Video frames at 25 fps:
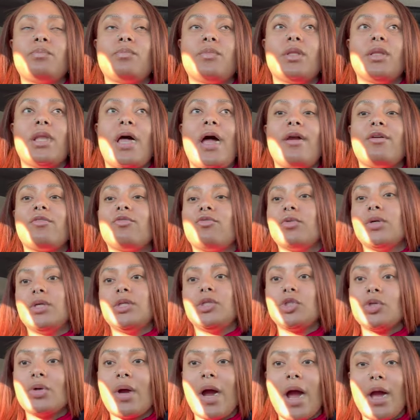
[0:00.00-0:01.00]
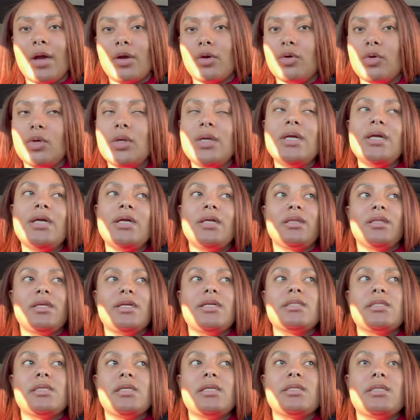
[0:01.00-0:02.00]
like free trial
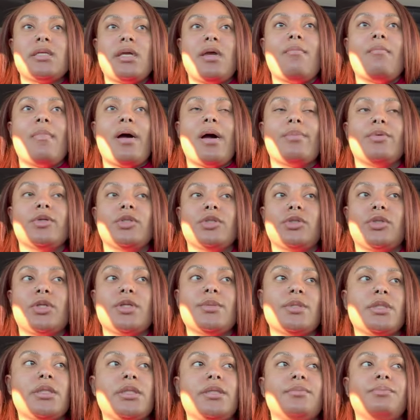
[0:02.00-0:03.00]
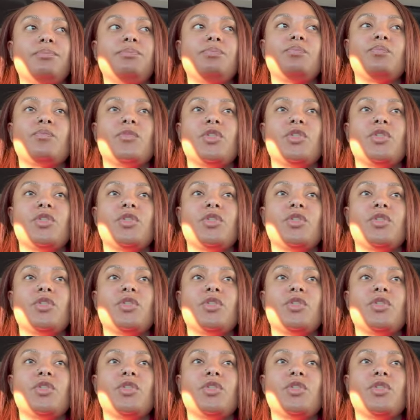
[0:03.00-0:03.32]
lenses in my prescription